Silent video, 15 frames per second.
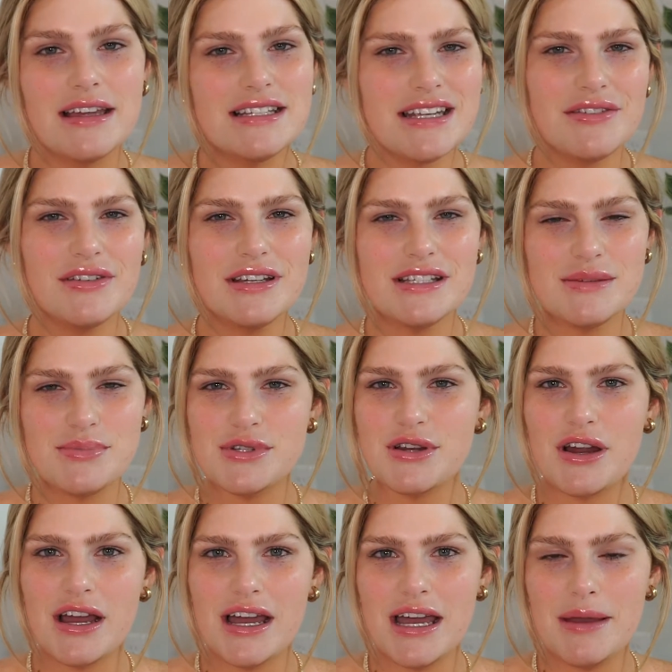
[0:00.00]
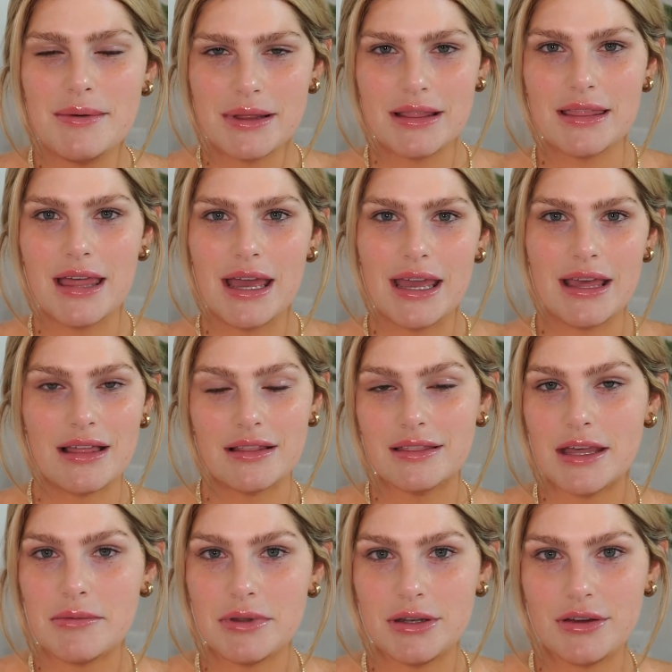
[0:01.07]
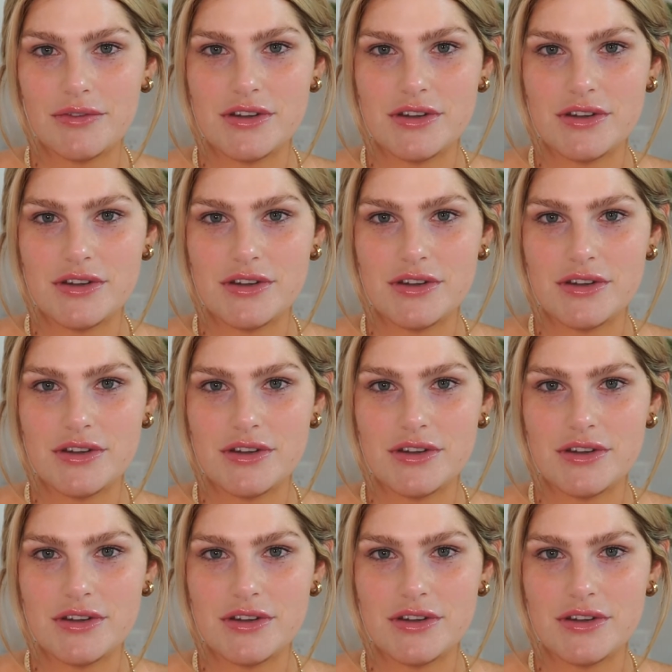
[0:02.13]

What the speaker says: definitely subscribe, like, let me know